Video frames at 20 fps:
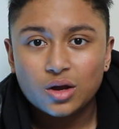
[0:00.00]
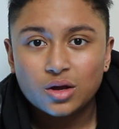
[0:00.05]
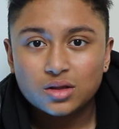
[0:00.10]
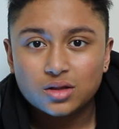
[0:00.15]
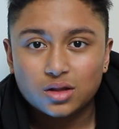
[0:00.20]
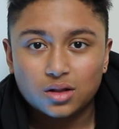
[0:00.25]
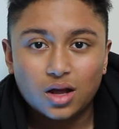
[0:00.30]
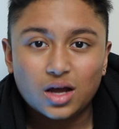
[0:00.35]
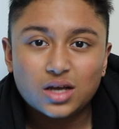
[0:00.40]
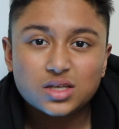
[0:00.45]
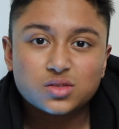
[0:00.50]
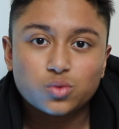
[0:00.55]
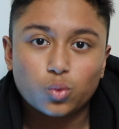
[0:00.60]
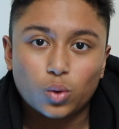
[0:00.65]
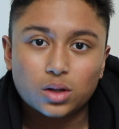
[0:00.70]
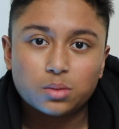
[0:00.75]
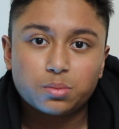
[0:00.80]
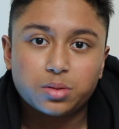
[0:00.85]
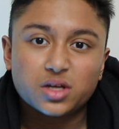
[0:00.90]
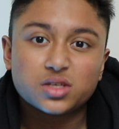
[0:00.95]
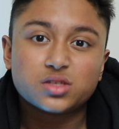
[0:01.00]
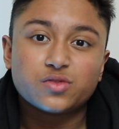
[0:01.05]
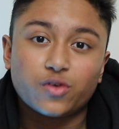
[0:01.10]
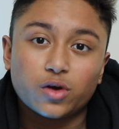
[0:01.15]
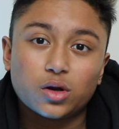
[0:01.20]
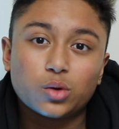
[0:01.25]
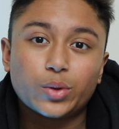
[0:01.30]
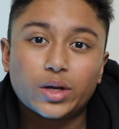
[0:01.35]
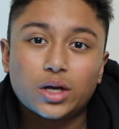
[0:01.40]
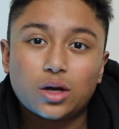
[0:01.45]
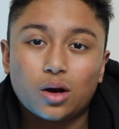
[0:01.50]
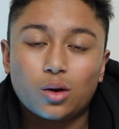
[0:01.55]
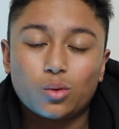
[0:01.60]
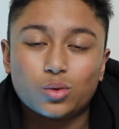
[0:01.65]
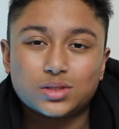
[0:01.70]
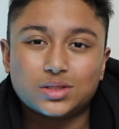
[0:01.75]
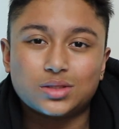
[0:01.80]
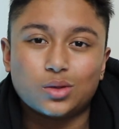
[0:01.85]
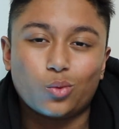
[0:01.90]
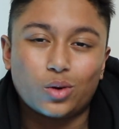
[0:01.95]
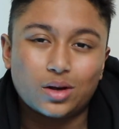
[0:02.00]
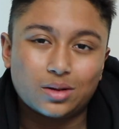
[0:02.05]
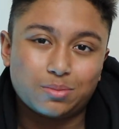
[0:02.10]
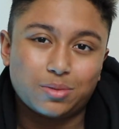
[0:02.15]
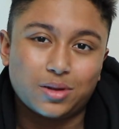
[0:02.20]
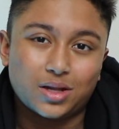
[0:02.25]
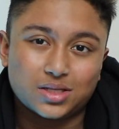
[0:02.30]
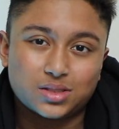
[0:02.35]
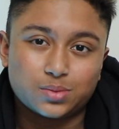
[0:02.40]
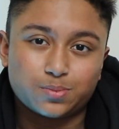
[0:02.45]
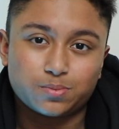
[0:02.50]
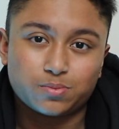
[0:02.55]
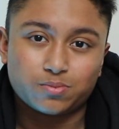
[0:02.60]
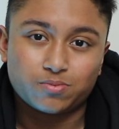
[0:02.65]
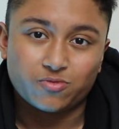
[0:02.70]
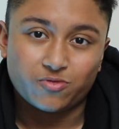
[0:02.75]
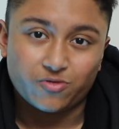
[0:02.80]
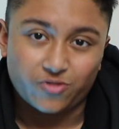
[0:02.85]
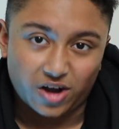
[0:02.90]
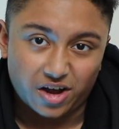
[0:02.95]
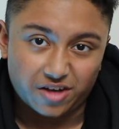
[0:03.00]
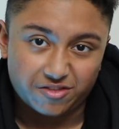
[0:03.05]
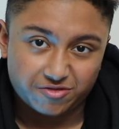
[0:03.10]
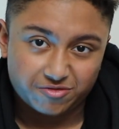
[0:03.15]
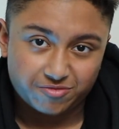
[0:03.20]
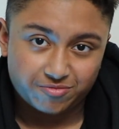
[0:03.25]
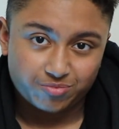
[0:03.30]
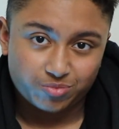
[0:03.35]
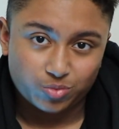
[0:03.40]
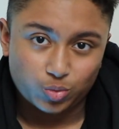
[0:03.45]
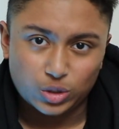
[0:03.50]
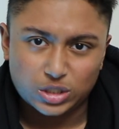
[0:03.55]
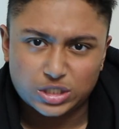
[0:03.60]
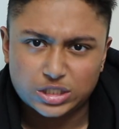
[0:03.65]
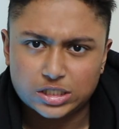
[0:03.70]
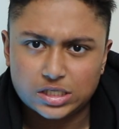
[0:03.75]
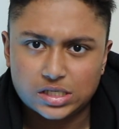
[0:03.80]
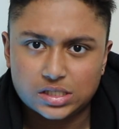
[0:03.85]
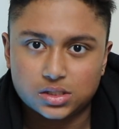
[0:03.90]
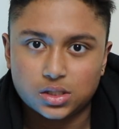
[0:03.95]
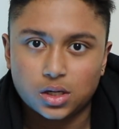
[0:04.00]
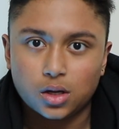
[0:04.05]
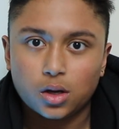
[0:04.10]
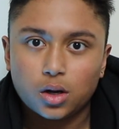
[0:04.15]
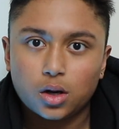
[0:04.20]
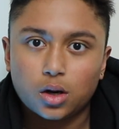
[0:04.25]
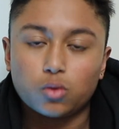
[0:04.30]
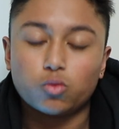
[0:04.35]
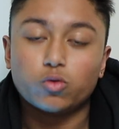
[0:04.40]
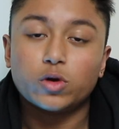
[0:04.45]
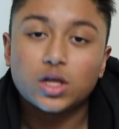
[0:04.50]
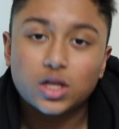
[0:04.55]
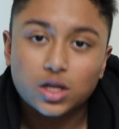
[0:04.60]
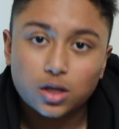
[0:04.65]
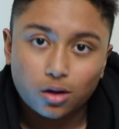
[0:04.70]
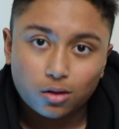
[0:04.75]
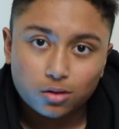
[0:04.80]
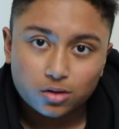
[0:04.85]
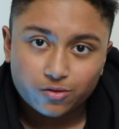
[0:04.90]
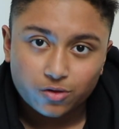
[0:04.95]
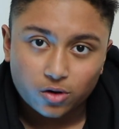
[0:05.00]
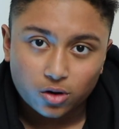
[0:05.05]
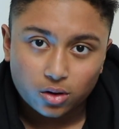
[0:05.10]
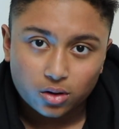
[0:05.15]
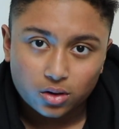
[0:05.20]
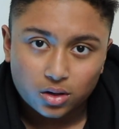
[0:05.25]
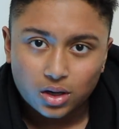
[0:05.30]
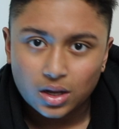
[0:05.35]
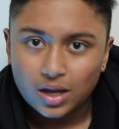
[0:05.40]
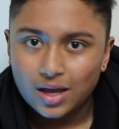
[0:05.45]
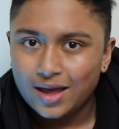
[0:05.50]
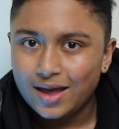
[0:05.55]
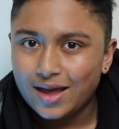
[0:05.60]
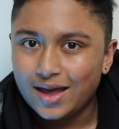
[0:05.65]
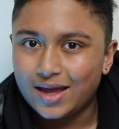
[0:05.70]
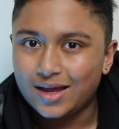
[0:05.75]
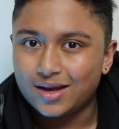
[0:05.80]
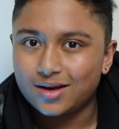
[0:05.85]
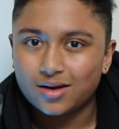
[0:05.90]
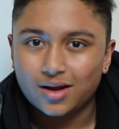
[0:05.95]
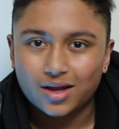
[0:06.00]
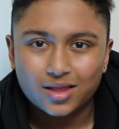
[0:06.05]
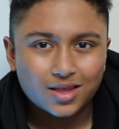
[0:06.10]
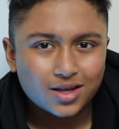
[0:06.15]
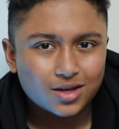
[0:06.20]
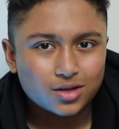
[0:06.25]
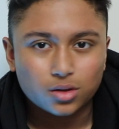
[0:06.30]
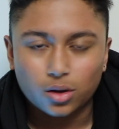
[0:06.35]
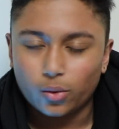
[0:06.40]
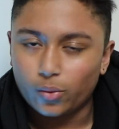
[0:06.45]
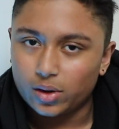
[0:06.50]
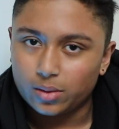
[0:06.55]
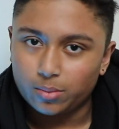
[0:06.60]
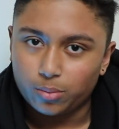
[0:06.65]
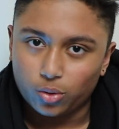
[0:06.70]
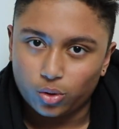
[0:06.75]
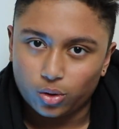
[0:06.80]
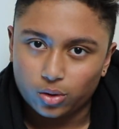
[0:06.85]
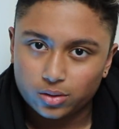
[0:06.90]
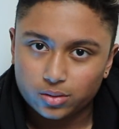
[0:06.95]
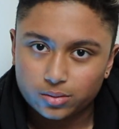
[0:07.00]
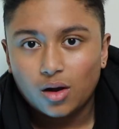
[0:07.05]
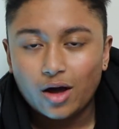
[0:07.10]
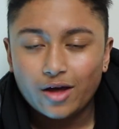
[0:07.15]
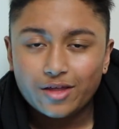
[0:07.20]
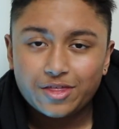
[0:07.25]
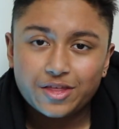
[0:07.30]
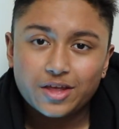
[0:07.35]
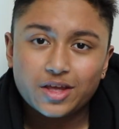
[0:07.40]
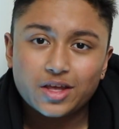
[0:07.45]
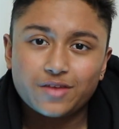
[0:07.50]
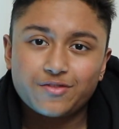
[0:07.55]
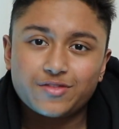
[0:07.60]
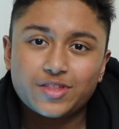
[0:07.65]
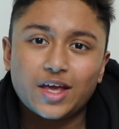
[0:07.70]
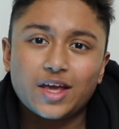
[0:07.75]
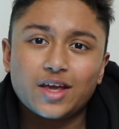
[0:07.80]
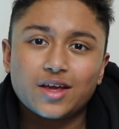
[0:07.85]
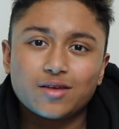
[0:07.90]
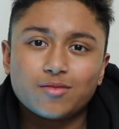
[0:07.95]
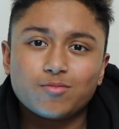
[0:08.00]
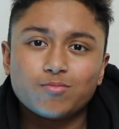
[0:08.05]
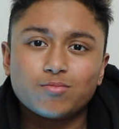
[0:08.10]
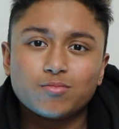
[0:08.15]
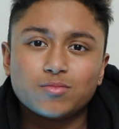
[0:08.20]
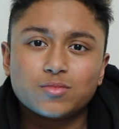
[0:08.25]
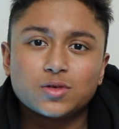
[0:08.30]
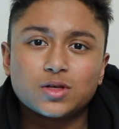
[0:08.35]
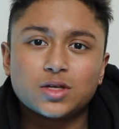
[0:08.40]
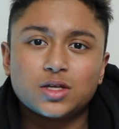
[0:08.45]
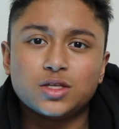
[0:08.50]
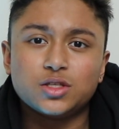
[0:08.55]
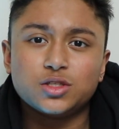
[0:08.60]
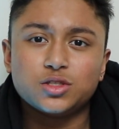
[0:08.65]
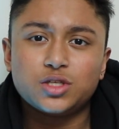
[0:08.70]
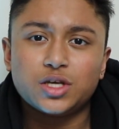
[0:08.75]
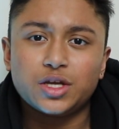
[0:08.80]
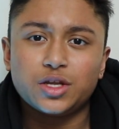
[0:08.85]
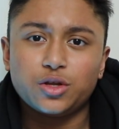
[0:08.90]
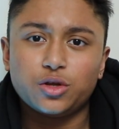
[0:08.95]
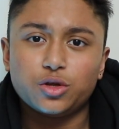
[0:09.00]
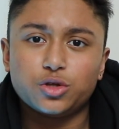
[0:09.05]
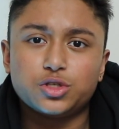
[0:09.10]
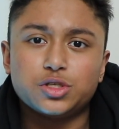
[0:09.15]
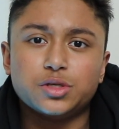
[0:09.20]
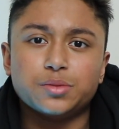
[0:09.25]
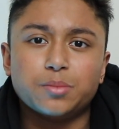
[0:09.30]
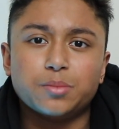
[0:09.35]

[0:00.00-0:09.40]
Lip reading: the last OnePlus phone we got was the OnePlus 5, which is a really old phone and I think no one bought. I think if they continue to